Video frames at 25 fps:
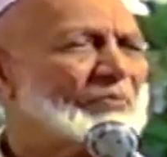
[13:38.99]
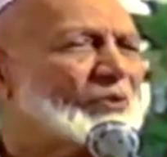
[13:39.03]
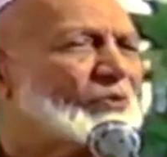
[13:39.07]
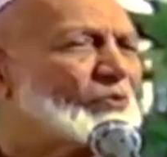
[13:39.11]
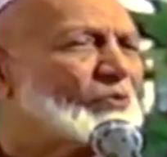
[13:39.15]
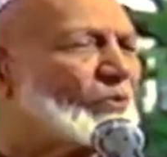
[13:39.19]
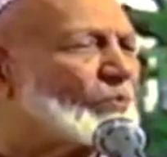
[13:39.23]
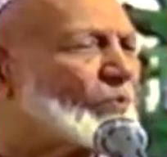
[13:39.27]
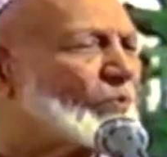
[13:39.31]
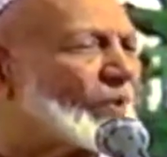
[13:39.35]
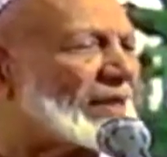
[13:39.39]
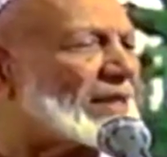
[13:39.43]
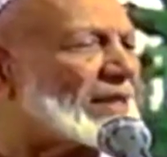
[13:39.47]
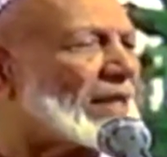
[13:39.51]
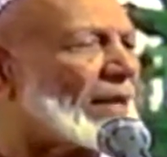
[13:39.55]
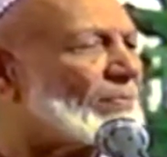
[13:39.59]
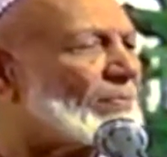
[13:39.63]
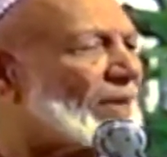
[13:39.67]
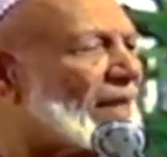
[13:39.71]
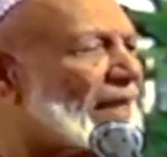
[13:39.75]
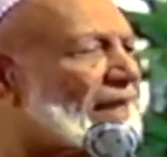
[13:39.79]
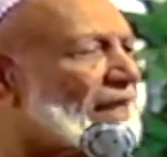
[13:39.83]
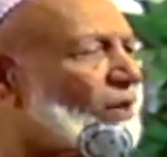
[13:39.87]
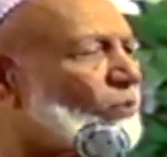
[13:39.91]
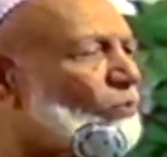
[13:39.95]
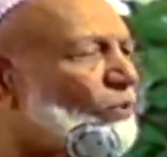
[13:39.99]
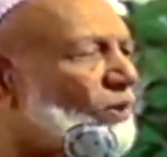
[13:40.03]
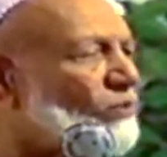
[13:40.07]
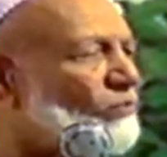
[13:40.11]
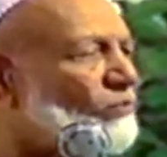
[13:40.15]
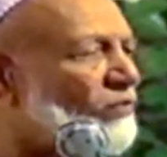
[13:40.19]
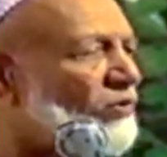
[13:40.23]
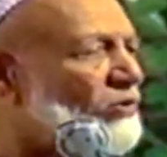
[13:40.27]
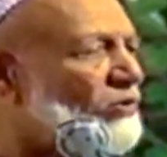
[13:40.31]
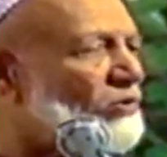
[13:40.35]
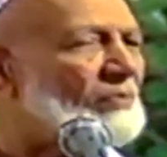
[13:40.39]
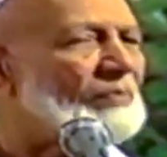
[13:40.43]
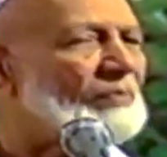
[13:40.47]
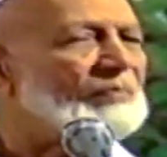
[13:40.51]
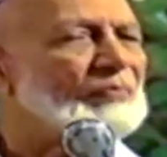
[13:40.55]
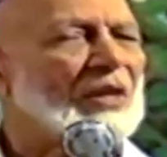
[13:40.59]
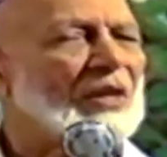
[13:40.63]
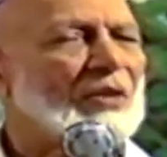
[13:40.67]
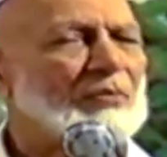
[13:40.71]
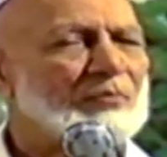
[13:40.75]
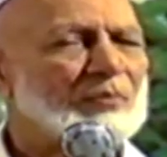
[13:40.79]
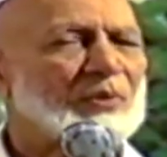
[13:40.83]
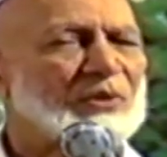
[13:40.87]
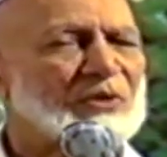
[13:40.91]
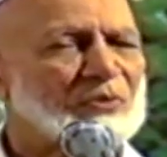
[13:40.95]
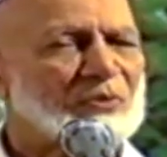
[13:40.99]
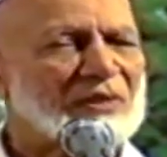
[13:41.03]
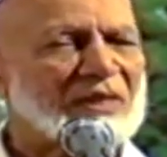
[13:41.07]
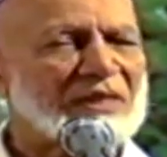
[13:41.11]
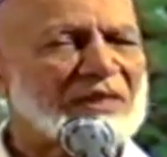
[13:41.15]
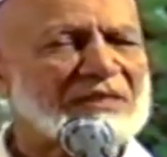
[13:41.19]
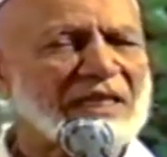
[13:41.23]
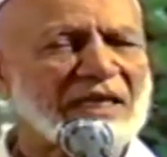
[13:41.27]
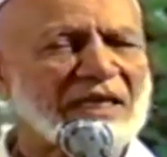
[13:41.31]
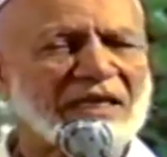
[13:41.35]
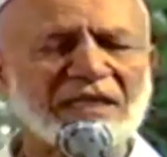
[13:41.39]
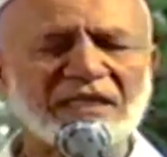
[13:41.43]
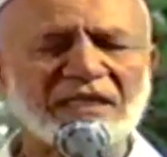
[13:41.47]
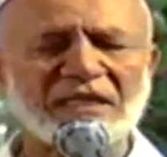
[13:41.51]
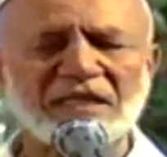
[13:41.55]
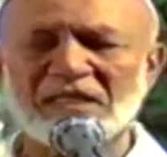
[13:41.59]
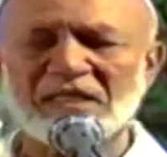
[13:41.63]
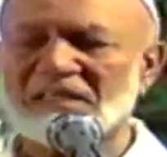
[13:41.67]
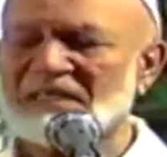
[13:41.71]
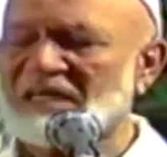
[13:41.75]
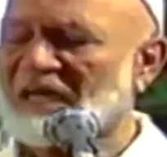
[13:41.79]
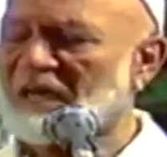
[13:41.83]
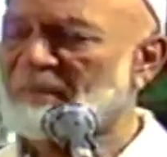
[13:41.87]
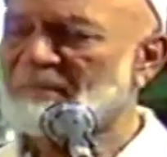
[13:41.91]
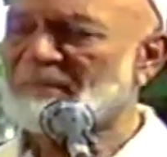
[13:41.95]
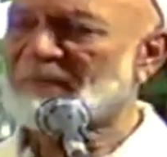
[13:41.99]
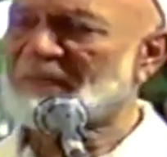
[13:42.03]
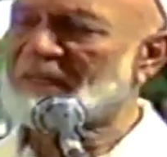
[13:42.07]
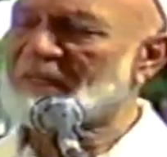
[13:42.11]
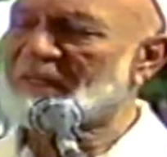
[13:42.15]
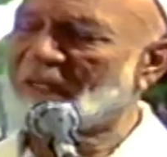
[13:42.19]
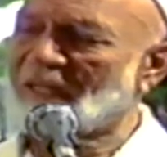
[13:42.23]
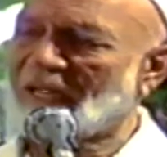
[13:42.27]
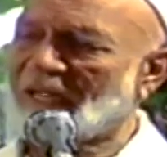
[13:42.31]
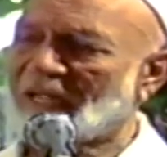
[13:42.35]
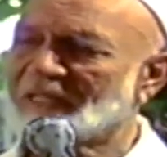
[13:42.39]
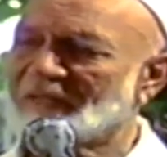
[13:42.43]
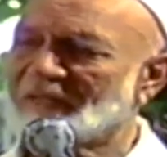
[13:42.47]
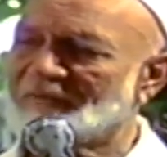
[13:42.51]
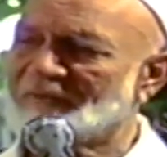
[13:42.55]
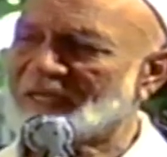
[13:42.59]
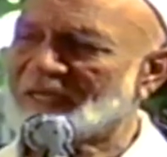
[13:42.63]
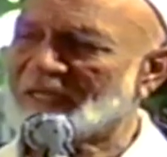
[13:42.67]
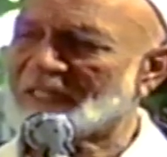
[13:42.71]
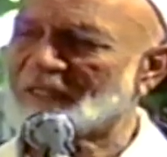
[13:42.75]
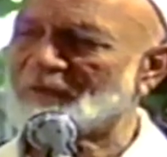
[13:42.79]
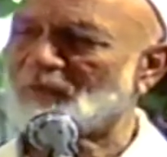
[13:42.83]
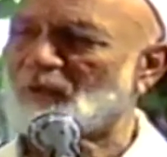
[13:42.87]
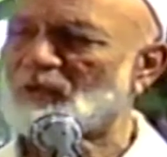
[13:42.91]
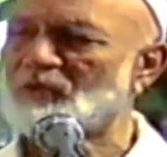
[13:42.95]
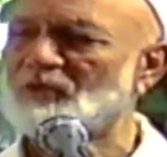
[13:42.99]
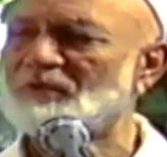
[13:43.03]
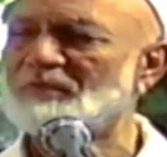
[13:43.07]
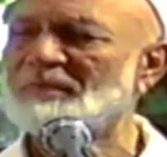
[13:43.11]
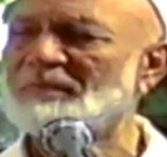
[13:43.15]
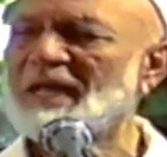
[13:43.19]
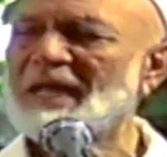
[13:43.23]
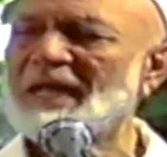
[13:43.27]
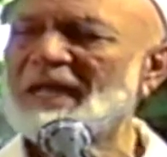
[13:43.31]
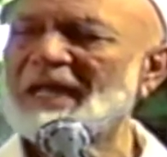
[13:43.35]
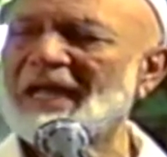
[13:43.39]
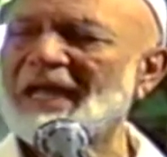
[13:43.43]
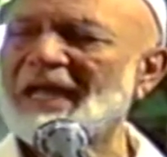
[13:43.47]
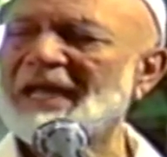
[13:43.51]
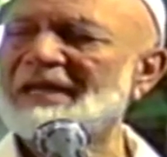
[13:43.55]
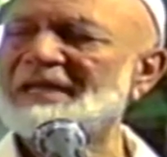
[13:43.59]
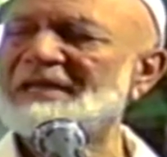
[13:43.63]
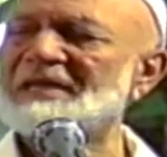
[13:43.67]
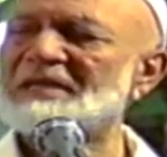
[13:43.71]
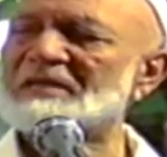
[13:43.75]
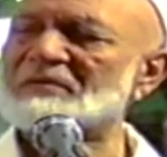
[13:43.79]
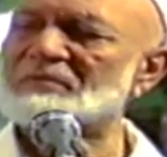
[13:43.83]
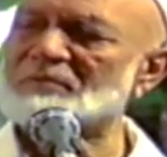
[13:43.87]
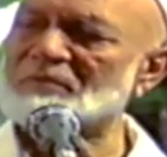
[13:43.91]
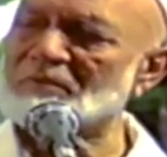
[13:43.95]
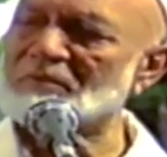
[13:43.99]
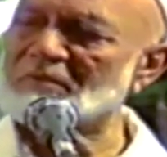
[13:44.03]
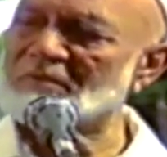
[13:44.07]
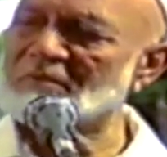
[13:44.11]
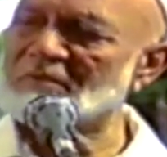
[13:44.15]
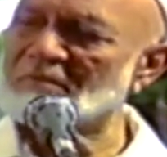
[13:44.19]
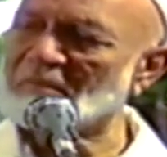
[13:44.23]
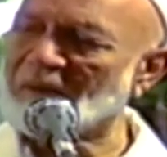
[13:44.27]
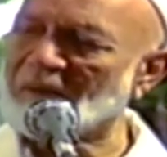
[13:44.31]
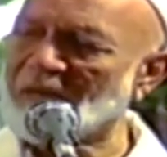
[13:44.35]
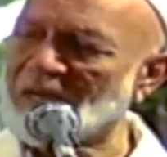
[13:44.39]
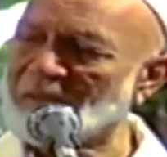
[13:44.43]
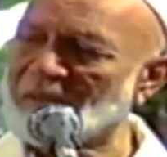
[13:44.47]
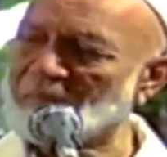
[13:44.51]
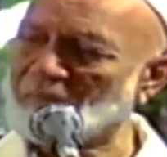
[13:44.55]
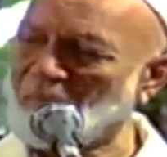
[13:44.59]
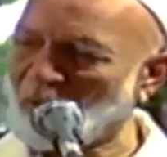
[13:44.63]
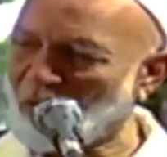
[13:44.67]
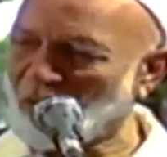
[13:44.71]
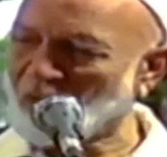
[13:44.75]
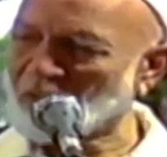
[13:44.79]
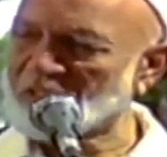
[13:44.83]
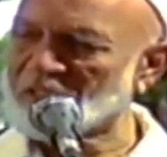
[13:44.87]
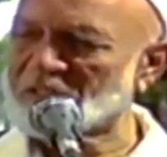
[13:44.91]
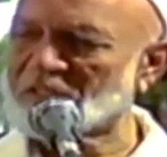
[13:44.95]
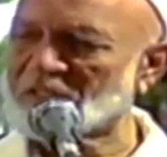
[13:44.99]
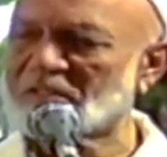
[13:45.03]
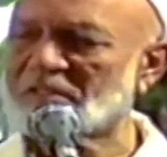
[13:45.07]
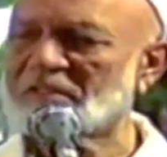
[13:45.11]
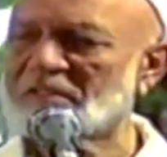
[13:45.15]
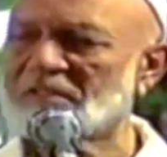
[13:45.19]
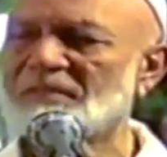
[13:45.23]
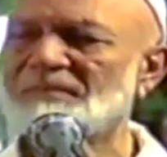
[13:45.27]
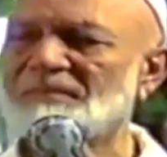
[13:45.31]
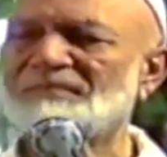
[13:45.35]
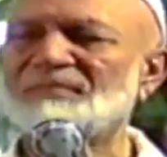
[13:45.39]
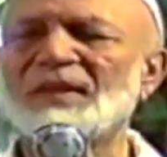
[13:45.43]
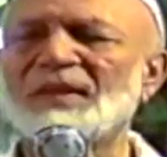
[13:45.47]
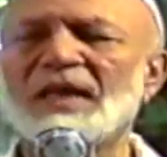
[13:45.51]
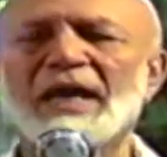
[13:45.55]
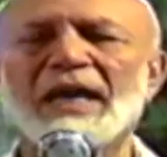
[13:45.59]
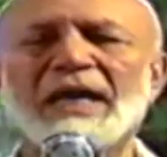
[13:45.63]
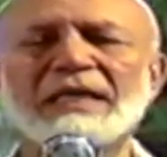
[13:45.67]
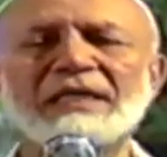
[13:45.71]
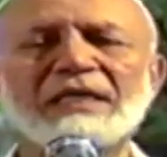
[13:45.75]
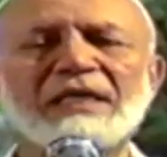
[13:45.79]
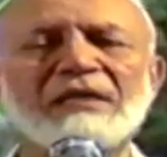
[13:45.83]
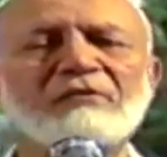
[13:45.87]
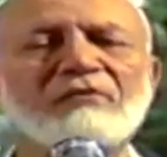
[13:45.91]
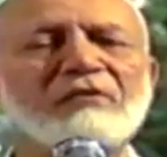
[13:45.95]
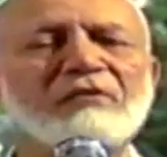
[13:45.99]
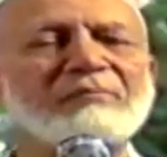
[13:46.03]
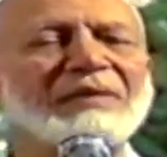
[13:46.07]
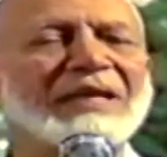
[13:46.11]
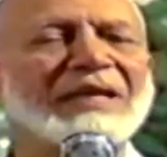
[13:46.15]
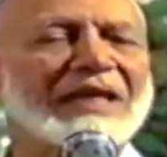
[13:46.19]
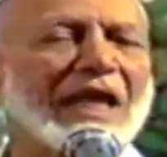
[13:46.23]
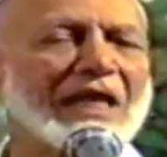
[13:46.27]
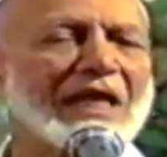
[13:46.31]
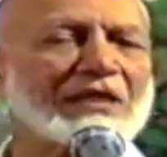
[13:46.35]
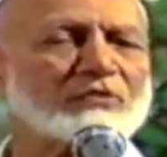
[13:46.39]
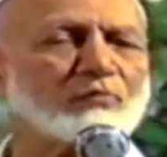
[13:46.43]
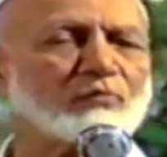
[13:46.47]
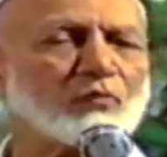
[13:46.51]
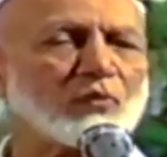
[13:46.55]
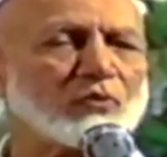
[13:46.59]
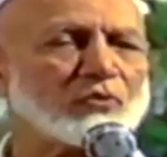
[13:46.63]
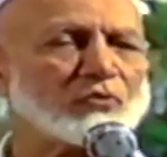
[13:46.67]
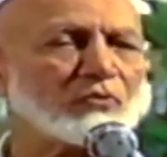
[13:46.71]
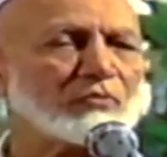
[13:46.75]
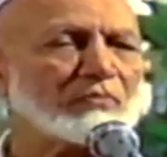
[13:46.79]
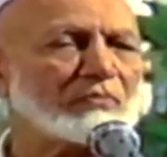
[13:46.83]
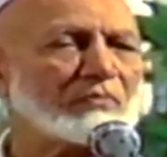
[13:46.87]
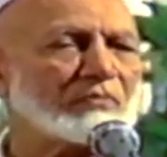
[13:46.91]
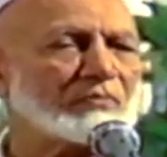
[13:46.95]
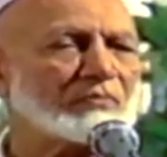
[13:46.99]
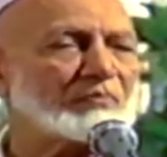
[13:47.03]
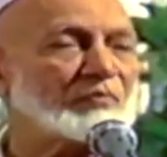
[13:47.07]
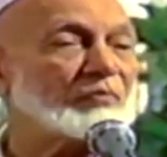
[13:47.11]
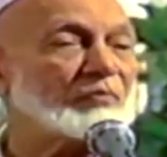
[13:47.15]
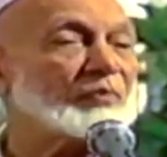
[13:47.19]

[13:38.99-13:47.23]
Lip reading: Between one couple, I gave one volume. Between the second couple, I gave another volume. And to my boss, I gave him the last volume.